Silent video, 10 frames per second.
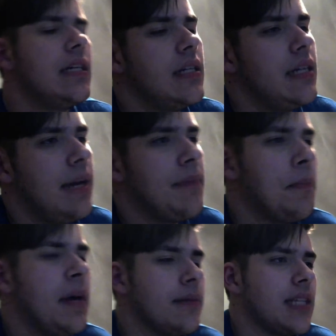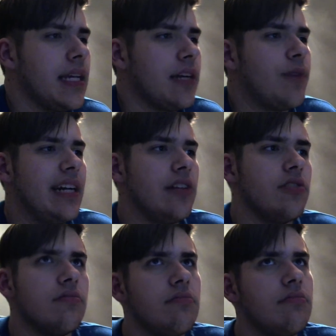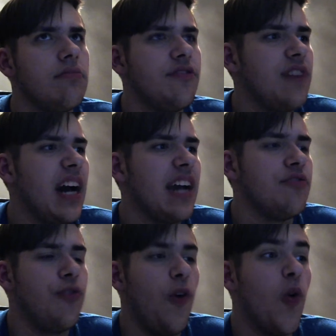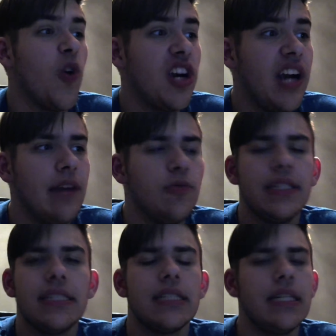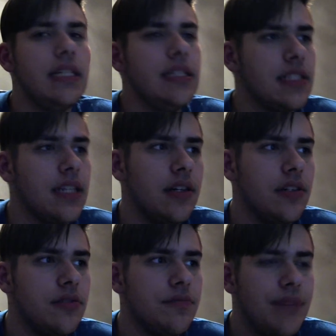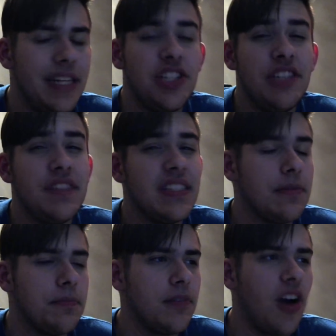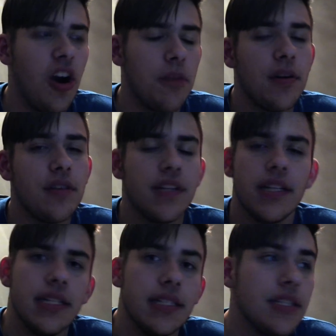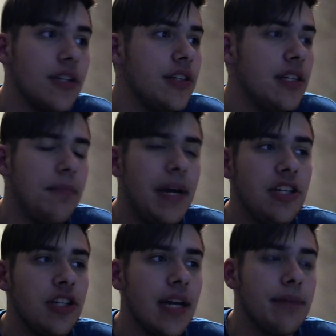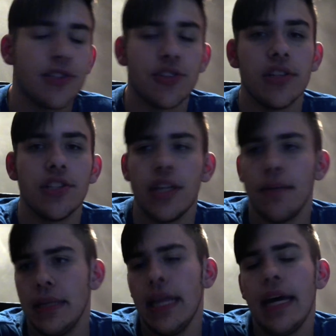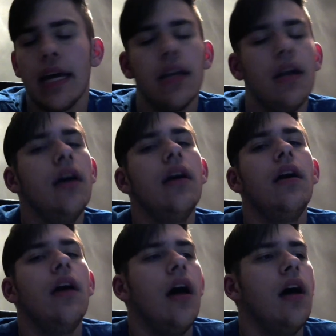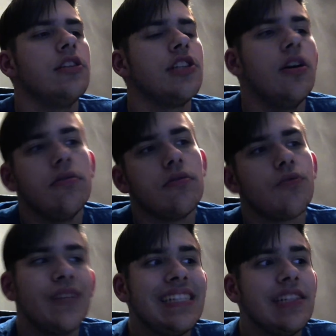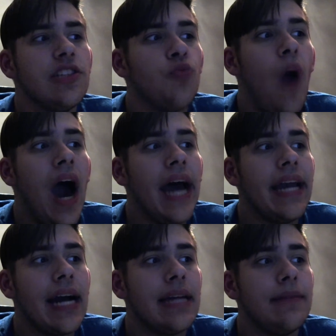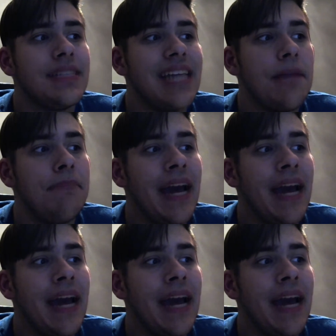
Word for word: and my mom's like around five four, I want to say. So and she fits the car perfectly. So you can imagine I'm scrunched up in that. So reasons why I am set back